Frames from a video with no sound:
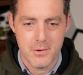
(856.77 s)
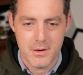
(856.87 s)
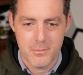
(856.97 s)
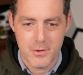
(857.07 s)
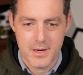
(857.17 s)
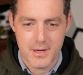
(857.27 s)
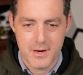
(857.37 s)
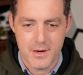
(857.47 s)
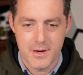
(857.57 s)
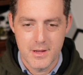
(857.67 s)
Come right
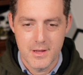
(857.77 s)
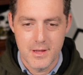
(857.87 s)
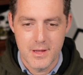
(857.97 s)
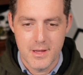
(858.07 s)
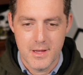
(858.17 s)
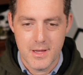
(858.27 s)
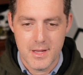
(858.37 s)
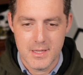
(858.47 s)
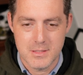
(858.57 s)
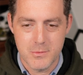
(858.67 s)
here
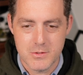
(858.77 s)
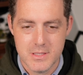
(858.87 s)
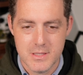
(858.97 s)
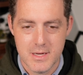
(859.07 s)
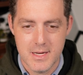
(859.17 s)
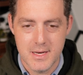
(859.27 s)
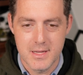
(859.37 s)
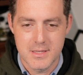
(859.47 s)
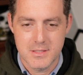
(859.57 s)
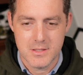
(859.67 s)
and it's multi-line.
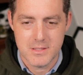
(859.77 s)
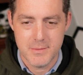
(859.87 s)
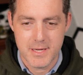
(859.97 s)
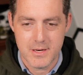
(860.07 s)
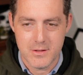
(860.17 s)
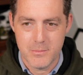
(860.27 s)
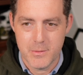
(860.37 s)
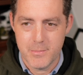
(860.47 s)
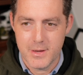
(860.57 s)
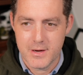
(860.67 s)
So let's make it a little
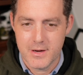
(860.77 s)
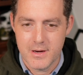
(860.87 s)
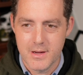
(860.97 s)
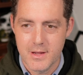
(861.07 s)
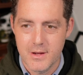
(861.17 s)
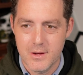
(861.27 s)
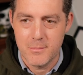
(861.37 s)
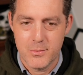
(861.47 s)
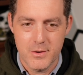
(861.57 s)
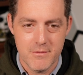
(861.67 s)
bit bigger.
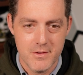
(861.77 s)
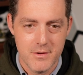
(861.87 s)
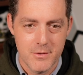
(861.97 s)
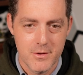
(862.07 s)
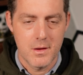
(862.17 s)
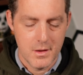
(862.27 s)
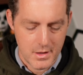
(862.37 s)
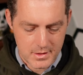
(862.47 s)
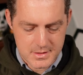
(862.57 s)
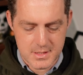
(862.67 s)
Preview.
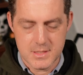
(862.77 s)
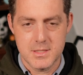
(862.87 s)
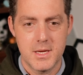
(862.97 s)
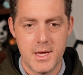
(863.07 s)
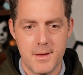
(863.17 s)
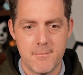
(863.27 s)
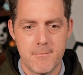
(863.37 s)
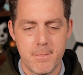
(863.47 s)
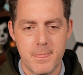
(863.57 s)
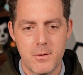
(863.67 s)
And let's test it again.
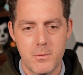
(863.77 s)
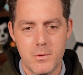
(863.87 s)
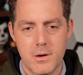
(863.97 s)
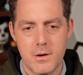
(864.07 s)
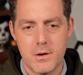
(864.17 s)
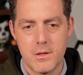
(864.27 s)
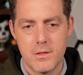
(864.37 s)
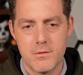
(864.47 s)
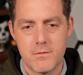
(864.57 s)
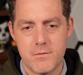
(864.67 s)
What are
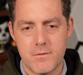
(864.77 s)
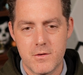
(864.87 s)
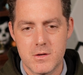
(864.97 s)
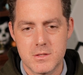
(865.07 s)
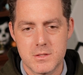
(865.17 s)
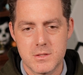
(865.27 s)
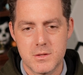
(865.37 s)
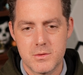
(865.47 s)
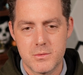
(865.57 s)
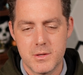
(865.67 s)
the
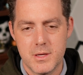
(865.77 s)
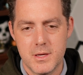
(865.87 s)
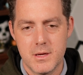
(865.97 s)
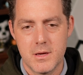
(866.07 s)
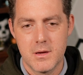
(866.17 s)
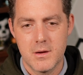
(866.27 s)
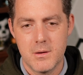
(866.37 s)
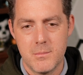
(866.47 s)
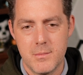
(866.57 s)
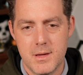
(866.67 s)
first three
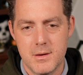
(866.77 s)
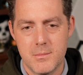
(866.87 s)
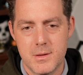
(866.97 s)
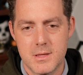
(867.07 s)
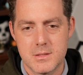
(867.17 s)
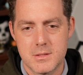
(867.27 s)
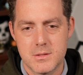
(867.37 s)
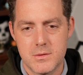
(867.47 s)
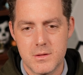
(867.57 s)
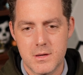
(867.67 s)
amendments
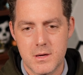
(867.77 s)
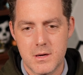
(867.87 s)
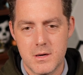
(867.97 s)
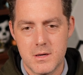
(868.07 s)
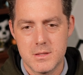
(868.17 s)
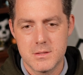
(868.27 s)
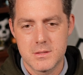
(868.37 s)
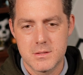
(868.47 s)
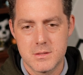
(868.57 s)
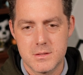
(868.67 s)
to the
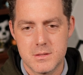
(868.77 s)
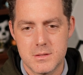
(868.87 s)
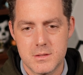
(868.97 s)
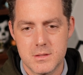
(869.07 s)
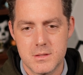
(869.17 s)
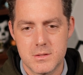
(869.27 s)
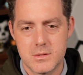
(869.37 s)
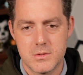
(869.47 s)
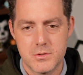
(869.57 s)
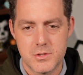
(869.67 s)

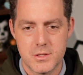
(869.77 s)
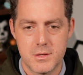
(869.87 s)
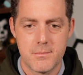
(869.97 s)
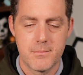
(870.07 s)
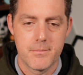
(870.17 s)
Constitution?